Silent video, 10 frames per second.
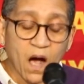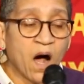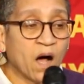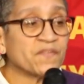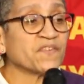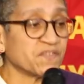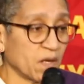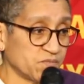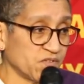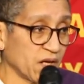are the
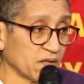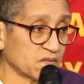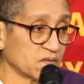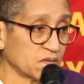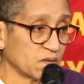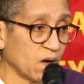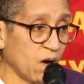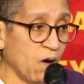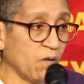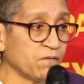subject
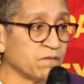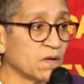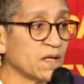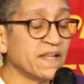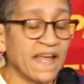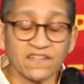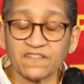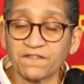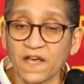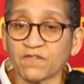of
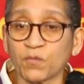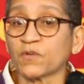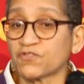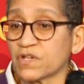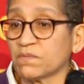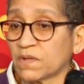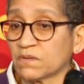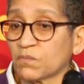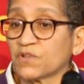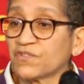less favourable
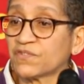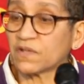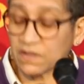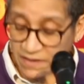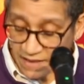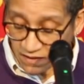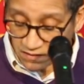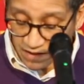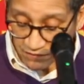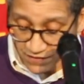treatment, which is the
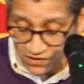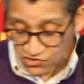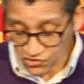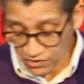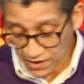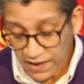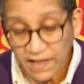legal definition